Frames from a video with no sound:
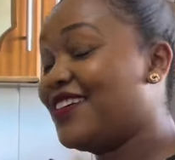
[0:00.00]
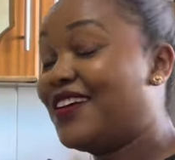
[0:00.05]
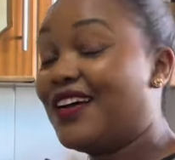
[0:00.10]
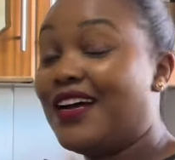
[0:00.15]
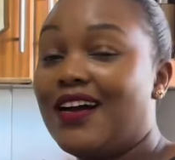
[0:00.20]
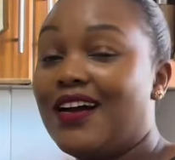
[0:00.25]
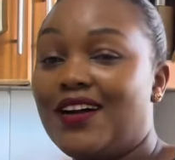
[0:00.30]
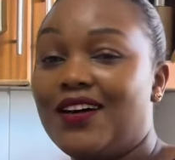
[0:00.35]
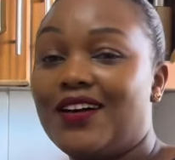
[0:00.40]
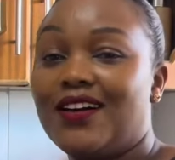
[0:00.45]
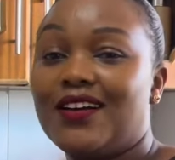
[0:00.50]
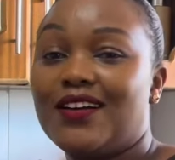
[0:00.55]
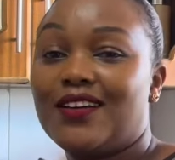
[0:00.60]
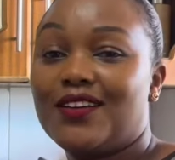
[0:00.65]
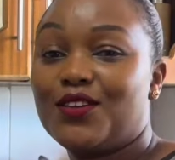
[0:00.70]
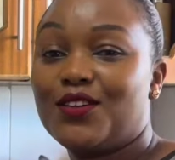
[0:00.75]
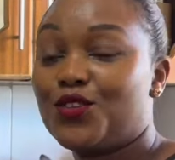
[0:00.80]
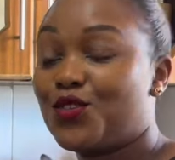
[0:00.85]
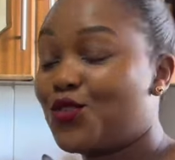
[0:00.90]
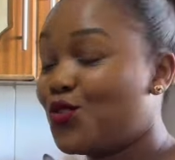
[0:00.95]
Uh,
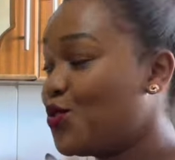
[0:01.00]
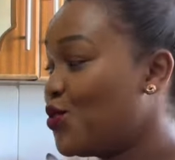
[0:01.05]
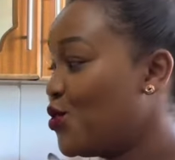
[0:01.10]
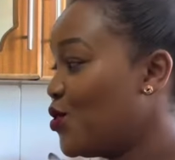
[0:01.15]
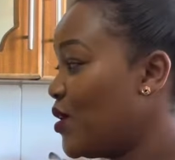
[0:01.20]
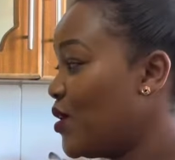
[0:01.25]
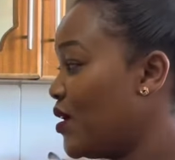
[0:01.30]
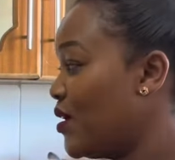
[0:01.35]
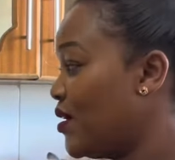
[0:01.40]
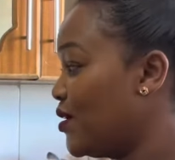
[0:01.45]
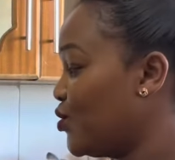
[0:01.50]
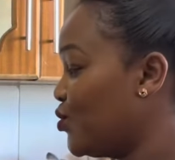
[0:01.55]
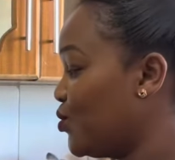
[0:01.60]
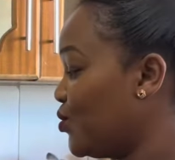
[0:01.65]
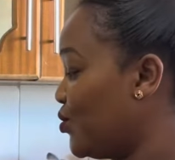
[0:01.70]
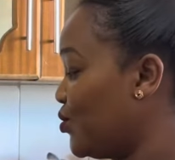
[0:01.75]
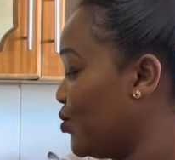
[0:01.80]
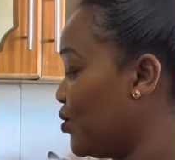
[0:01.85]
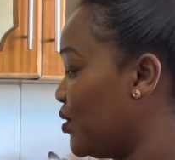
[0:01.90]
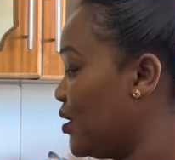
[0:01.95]
so
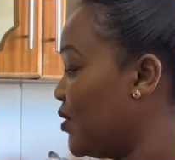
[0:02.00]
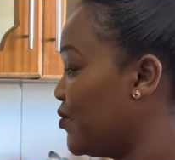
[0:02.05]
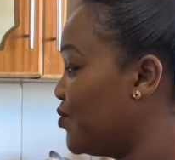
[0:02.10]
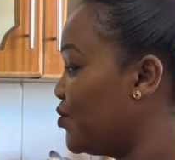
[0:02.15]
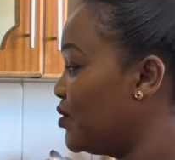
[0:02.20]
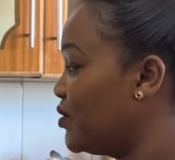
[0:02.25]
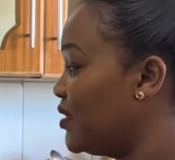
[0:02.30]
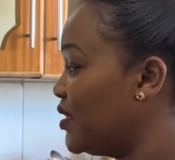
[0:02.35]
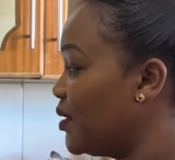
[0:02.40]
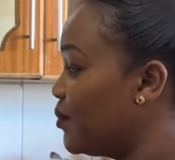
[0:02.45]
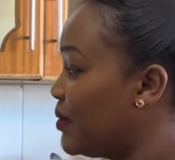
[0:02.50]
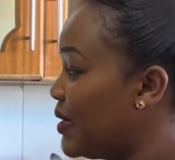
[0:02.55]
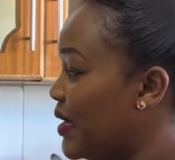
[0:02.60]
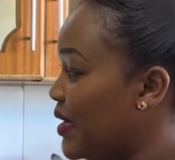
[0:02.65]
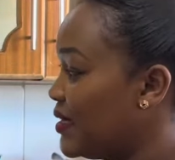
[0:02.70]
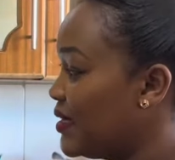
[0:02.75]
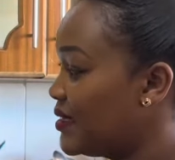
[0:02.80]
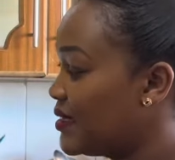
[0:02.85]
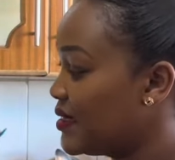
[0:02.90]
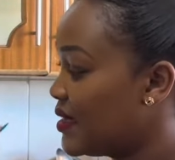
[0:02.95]
to the food
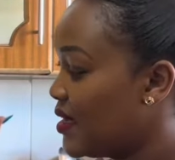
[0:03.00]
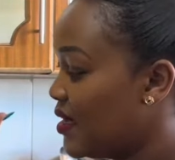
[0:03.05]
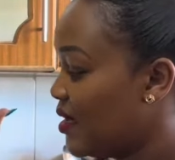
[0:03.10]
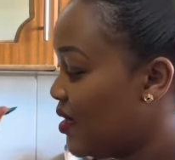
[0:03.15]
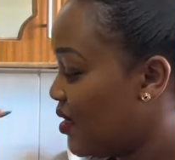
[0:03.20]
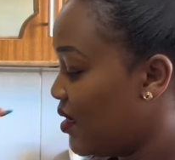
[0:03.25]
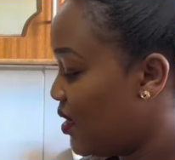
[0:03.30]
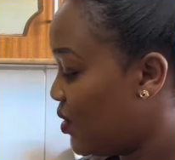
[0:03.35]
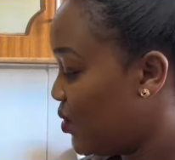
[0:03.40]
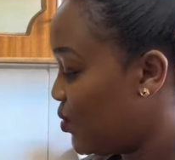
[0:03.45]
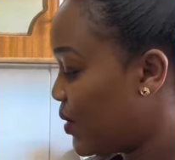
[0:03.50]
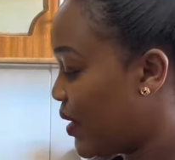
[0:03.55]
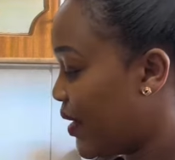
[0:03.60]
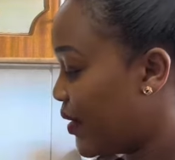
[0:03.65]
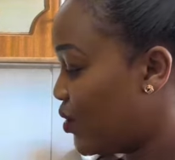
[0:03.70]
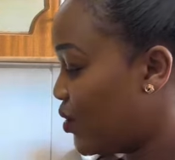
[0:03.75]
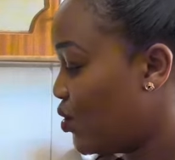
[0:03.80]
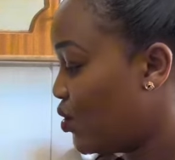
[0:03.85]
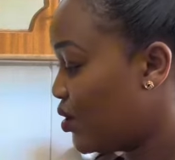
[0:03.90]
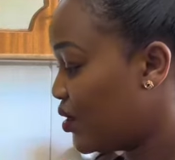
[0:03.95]
supplies, I
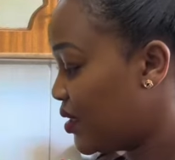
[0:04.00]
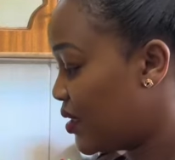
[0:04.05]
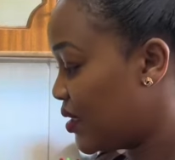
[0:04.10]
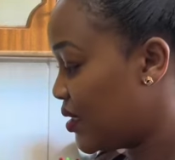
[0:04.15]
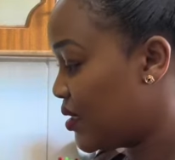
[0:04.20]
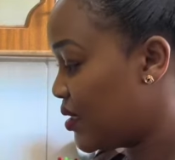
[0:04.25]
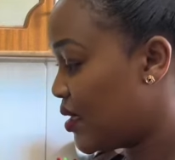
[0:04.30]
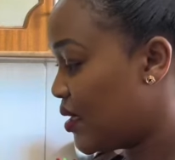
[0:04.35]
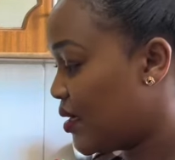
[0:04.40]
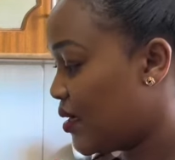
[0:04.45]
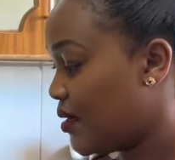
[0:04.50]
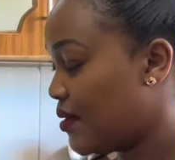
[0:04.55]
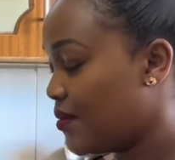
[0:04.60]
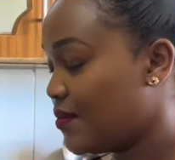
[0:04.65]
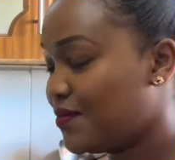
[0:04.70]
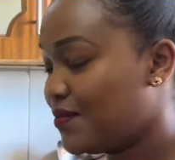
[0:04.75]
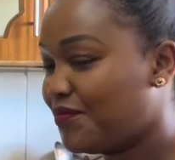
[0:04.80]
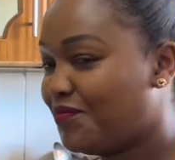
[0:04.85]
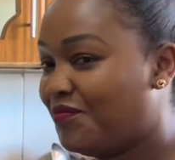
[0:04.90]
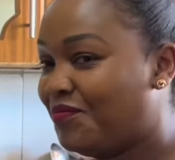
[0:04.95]
got
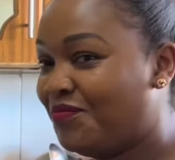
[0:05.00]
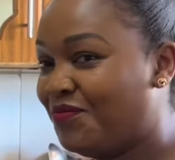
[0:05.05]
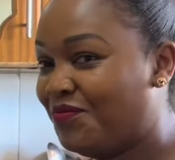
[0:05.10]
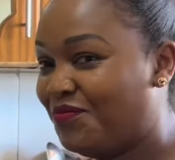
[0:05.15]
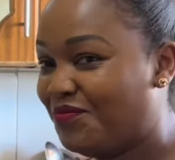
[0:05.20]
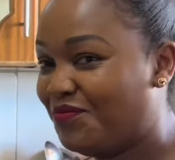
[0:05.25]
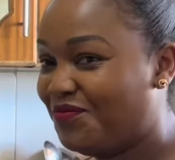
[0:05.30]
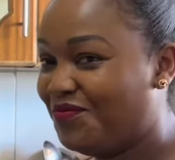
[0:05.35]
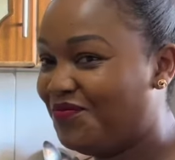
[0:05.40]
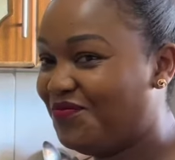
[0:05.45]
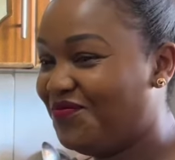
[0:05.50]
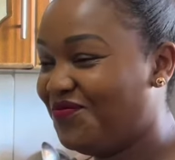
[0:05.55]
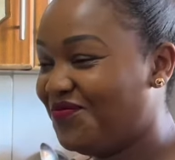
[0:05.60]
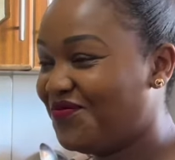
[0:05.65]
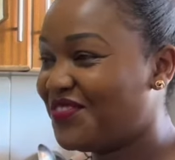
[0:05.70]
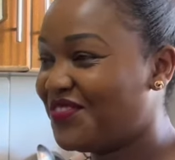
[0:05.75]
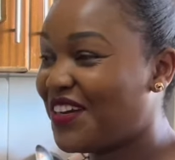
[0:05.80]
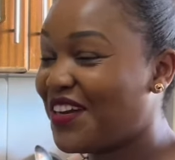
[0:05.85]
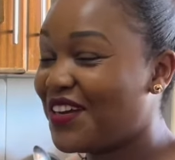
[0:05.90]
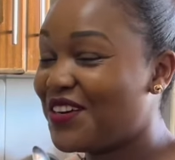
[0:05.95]
um,
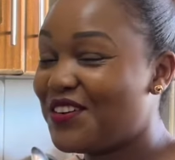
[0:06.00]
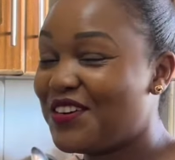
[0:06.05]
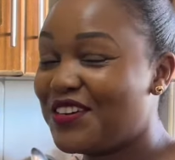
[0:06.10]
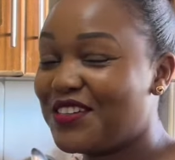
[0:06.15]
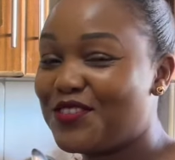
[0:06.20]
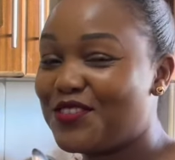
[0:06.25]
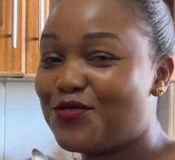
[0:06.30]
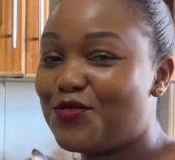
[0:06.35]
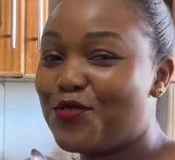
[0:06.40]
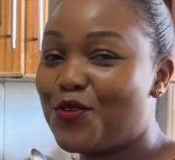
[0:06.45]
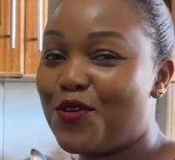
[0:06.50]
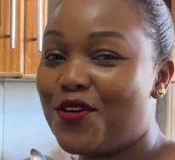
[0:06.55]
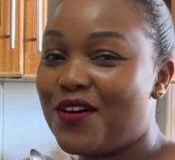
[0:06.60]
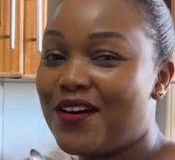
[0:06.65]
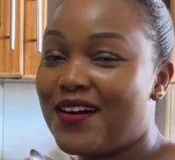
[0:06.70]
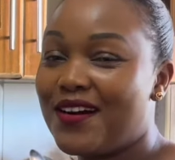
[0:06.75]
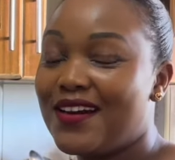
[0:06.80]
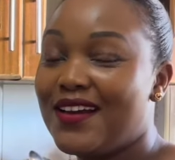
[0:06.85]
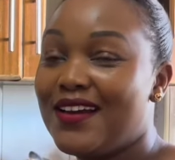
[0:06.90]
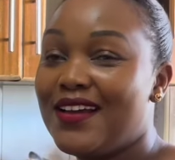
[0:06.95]
I got four
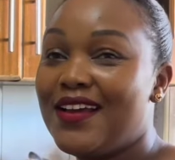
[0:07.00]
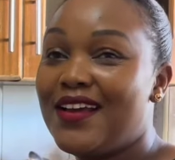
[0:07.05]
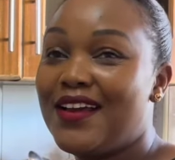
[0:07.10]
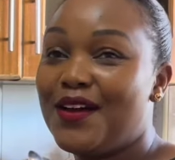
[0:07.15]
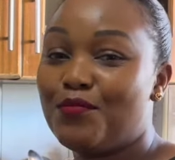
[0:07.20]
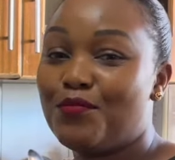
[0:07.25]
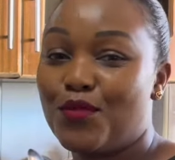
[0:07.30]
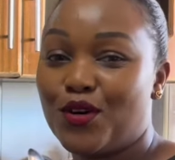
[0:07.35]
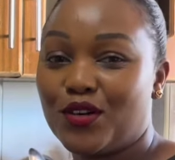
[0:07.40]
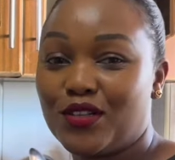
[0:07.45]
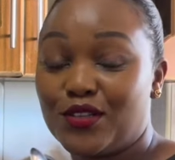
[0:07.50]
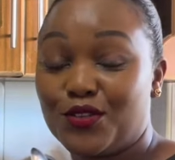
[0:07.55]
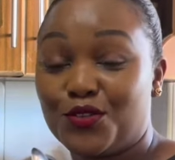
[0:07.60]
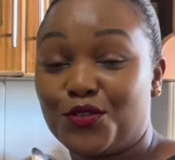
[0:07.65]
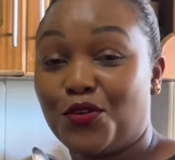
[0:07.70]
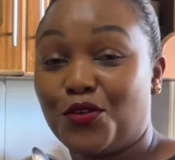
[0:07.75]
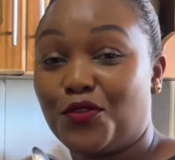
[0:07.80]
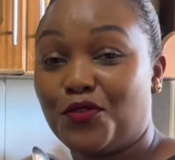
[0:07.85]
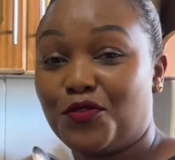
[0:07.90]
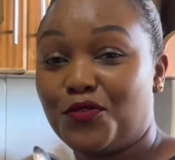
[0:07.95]
bottles
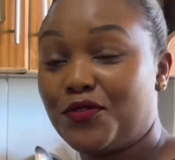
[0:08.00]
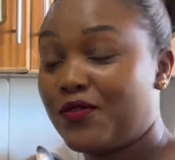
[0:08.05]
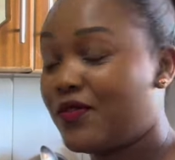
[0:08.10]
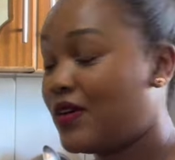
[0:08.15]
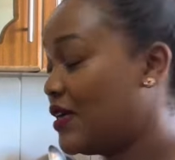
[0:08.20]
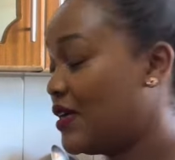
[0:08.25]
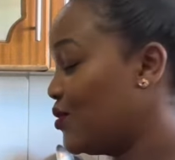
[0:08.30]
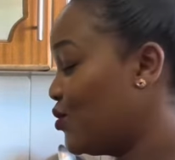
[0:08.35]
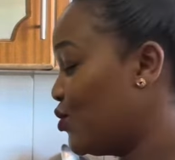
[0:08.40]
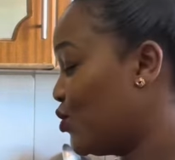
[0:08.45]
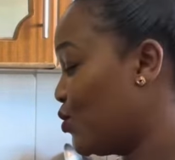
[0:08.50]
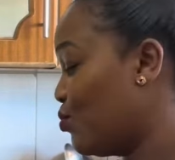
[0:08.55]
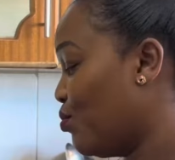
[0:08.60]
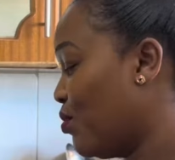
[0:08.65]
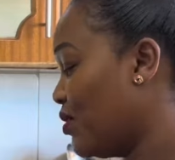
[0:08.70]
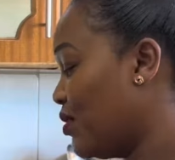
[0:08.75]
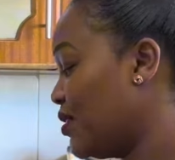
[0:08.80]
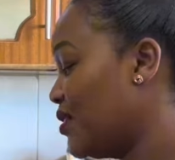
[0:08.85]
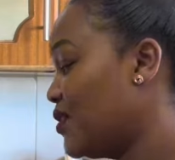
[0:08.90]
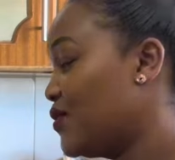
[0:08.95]
of not
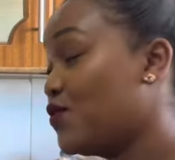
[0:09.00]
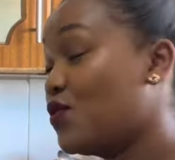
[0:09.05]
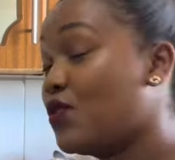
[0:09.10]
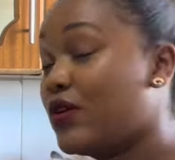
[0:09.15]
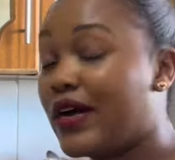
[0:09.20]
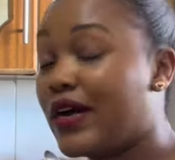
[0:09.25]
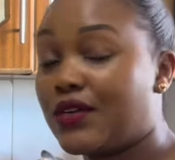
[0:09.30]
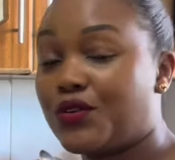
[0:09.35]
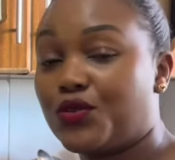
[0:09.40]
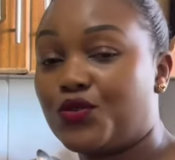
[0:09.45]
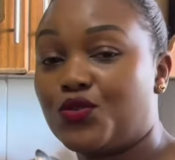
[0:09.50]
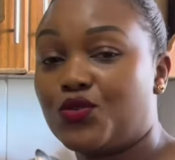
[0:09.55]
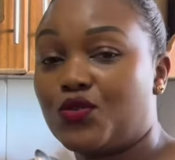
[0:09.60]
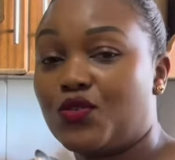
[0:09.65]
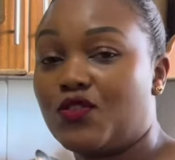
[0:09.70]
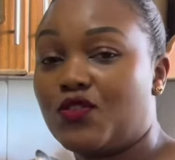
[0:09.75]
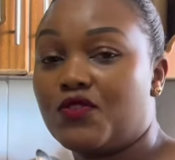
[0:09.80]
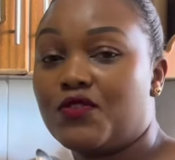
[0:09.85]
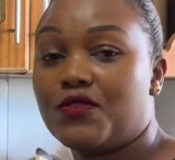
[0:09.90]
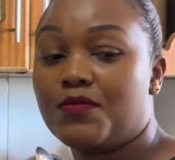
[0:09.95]
bottles, four cartons
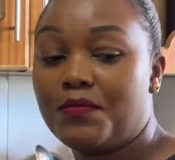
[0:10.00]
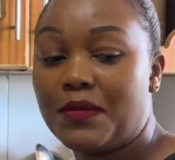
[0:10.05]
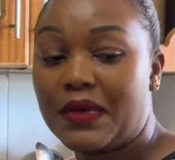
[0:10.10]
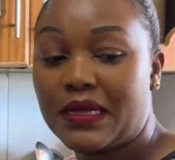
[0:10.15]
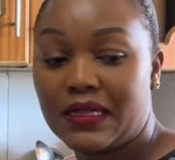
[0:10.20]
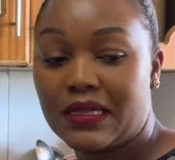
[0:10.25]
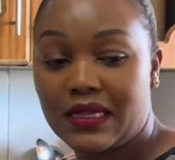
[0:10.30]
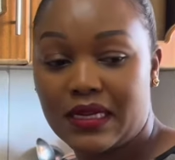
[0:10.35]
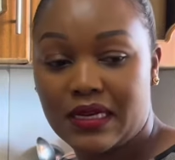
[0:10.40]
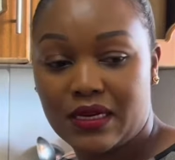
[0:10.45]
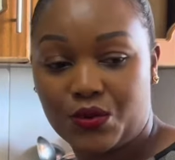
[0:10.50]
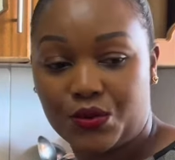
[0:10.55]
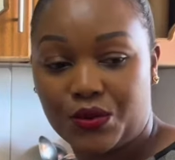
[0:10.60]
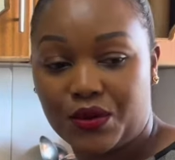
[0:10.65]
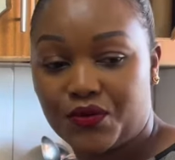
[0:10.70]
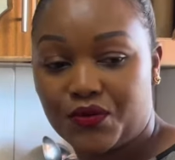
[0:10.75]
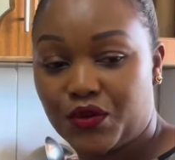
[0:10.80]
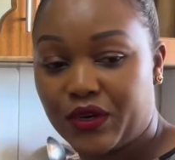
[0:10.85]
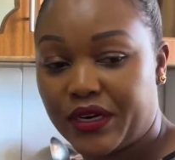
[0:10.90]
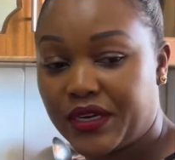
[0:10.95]
of milk. We've
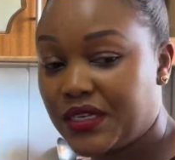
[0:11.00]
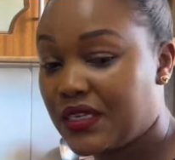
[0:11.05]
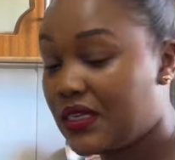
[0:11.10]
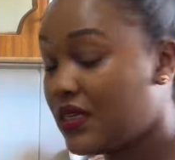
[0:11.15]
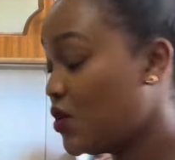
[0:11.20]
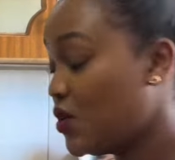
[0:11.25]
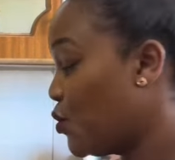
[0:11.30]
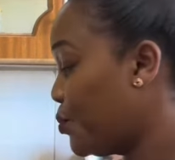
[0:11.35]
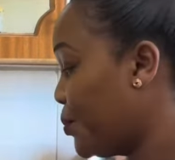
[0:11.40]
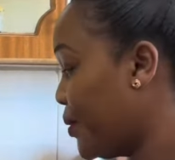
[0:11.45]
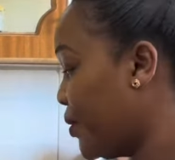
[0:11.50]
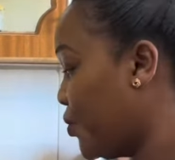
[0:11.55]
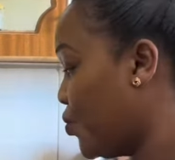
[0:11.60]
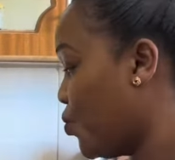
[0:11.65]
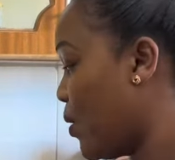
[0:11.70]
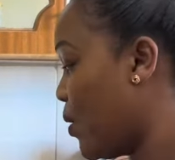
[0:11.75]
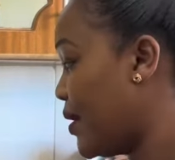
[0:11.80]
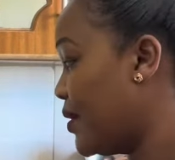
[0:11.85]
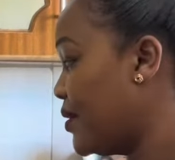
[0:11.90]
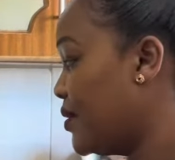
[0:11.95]
already opened
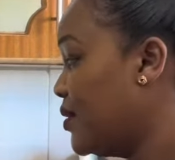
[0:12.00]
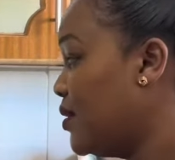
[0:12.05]
one.